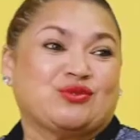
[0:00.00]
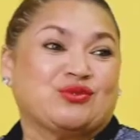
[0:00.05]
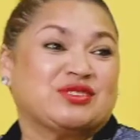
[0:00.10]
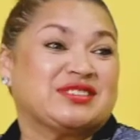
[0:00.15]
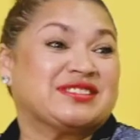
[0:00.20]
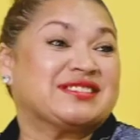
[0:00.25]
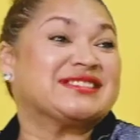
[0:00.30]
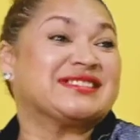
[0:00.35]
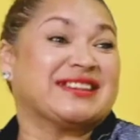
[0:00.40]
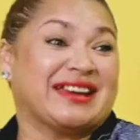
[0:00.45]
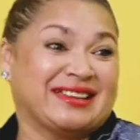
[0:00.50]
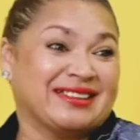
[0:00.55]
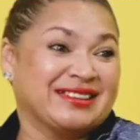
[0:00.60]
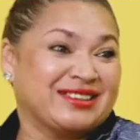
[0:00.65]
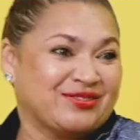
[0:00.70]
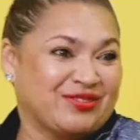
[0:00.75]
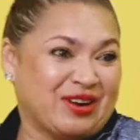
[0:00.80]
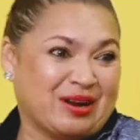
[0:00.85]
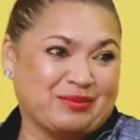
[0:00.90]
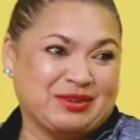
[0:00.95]
strength
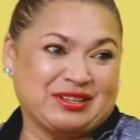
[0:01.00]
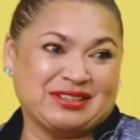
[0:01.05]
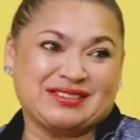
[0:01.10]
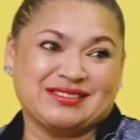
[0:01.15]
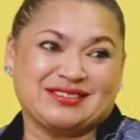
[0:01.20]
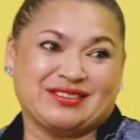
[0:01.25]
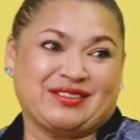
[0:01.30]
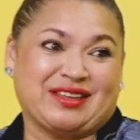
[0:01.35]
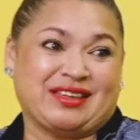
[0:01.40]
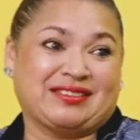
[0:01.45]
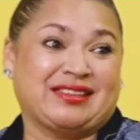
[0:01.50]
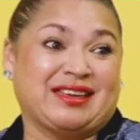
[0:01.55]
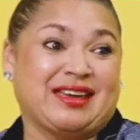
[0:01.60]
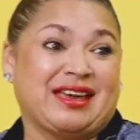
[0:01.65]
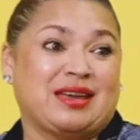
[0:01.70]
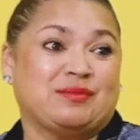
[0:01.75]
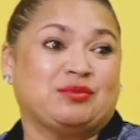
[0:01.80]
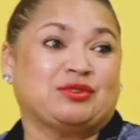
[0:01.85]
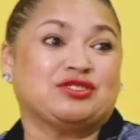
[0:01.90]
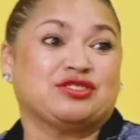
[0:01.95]
from it, so that they're
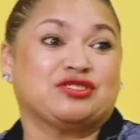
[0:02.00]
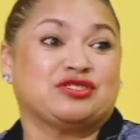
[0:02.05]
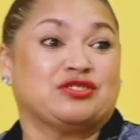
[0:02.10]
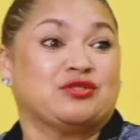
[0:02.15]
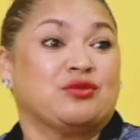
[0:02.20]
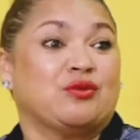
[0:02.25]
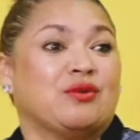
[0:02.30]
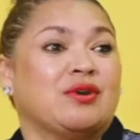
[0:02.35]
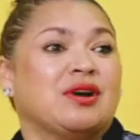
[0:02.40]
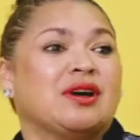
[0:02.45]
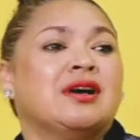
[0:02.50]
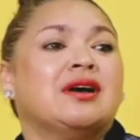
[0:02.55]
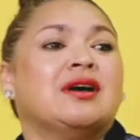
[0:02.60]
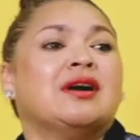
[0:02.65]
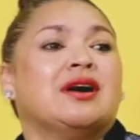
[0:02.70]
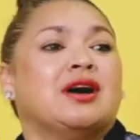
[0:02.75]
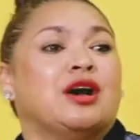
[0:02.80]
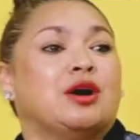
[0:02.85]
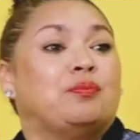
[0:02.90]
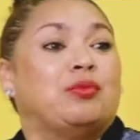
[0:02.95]
able to draw
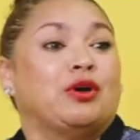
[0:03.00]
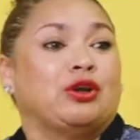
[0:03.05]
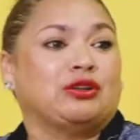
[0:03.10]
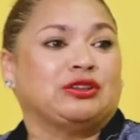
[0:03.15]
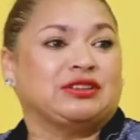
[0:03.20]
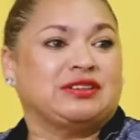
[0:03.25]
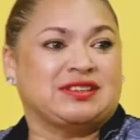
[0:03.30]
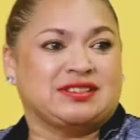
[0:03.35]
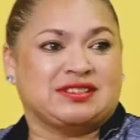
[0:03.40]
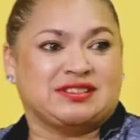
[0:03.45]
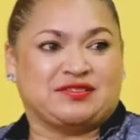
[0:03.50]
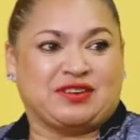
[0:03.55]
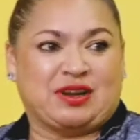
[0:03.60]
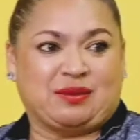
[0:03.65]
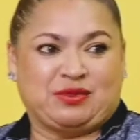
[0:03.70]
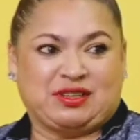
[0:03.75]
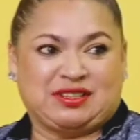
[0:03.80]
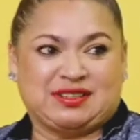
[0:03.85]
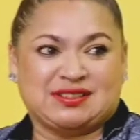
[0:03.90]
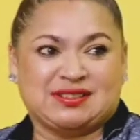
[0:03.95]
a boldness from
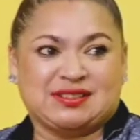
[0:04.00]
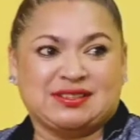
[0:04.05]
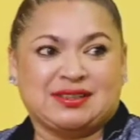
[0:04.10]
it.